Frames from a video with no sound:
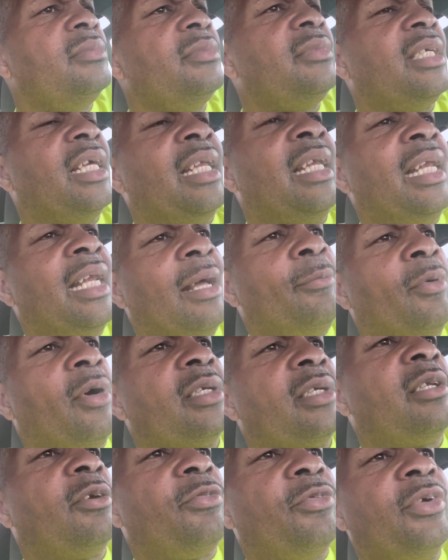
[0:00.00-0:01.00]
and then I
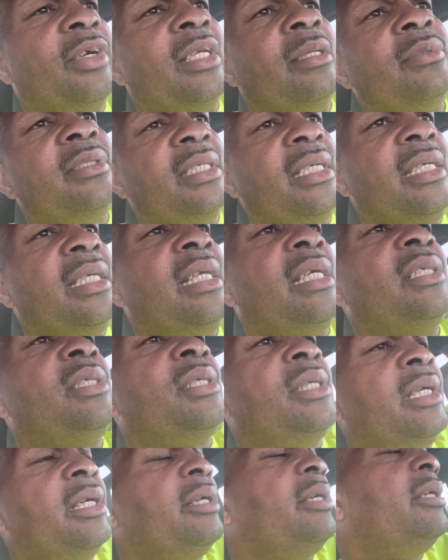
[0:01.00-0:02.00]
brought the Freedom Z this
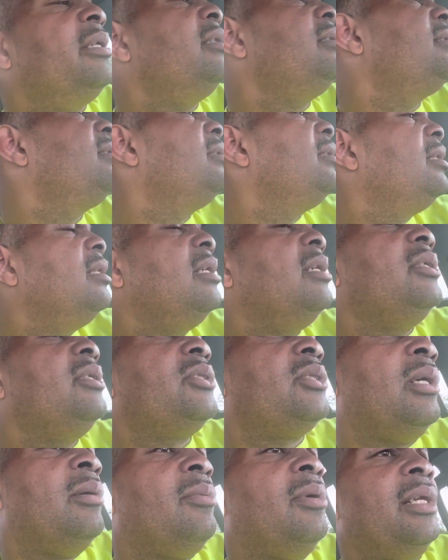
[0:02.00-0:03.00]
year.
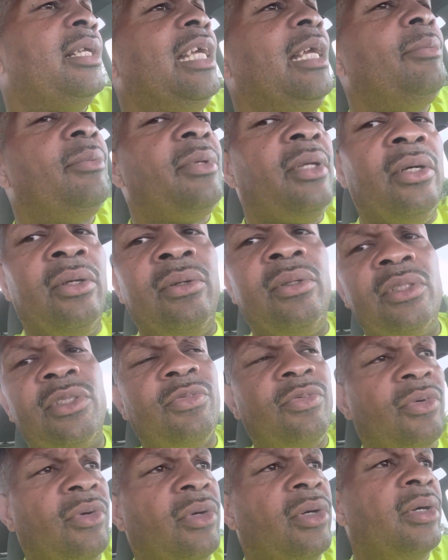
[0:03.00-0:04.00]
So I'm going to keep those I'm
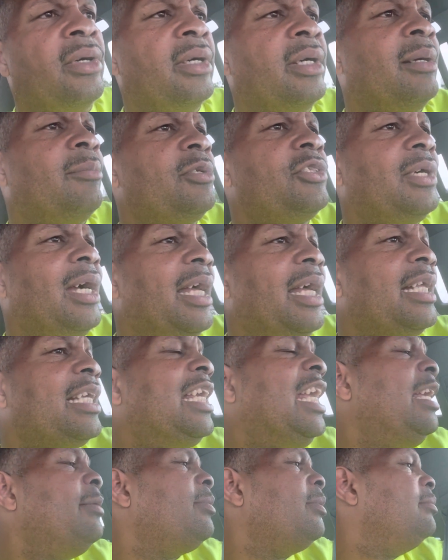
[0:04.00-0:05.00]
going to try to
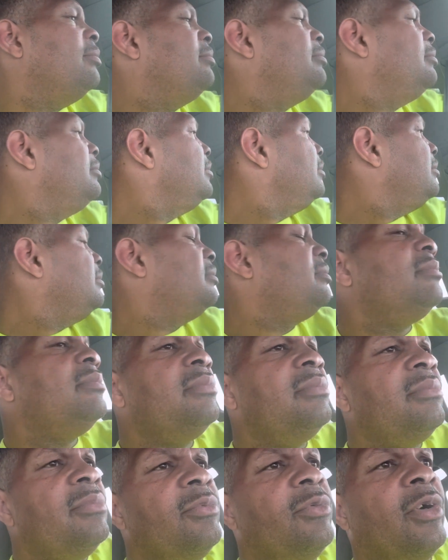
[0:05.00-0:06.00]
keep them
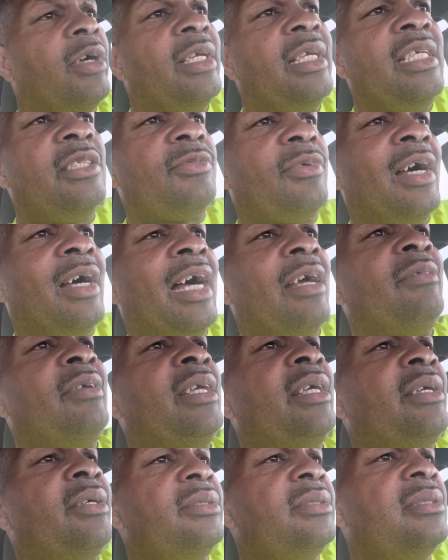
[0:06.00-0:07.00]
for at least 5
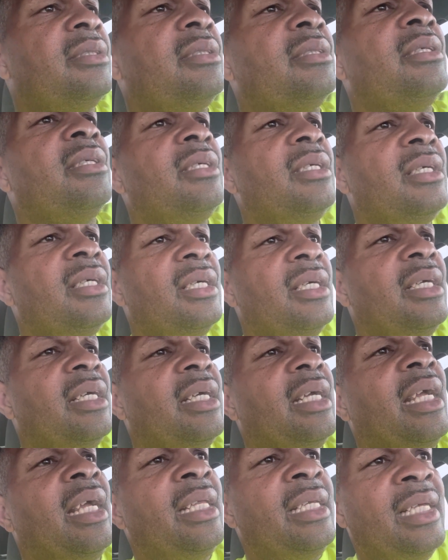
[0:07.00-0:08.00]
years,
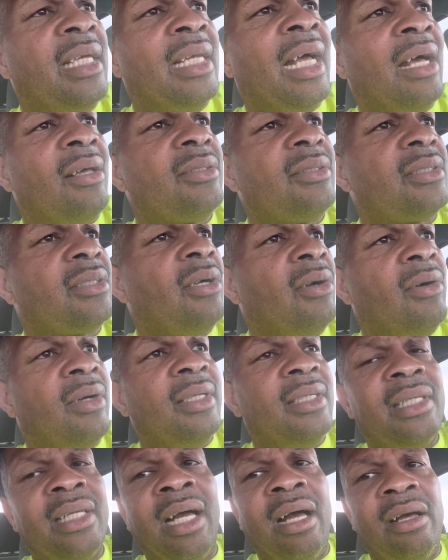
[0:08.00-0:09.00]
and then I'll start
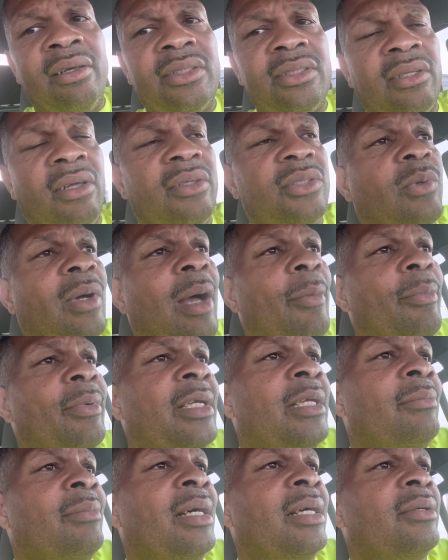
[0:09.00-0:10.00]
swapping
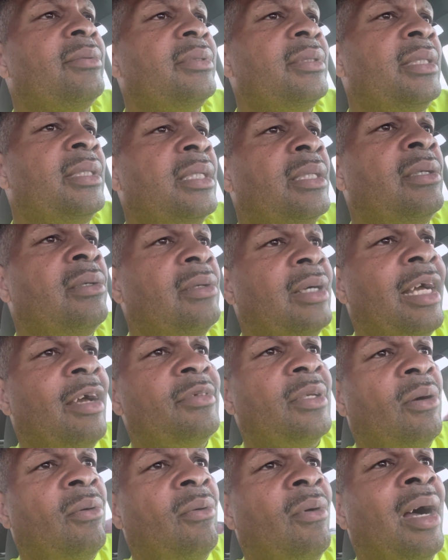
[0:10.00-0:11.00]
them out. You know,
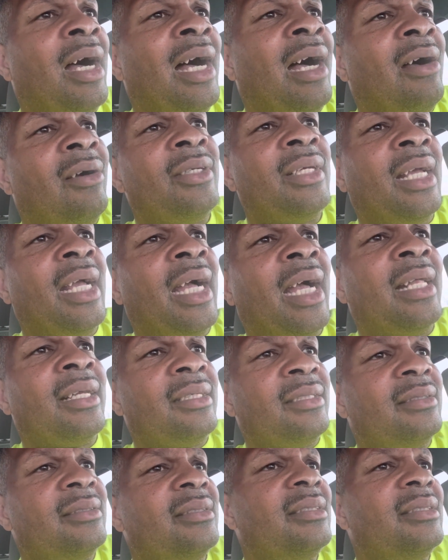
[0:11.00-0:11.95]
after a while, you gotta